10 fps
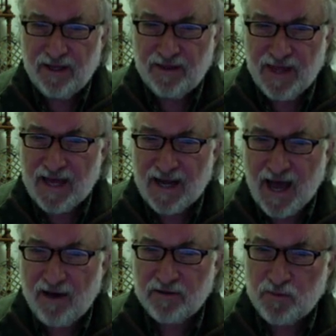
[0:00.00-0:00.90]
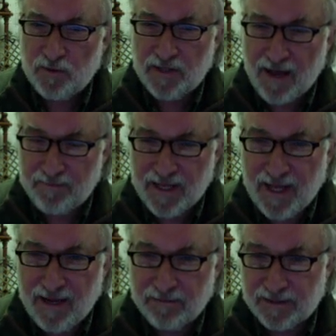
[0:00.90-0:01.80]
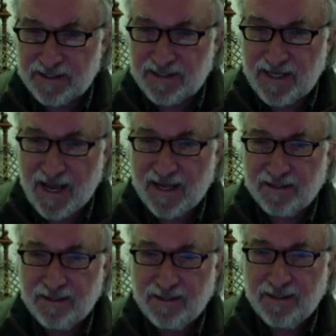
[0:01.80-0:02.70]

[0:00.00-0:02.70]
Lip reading: that house will not be able to stand.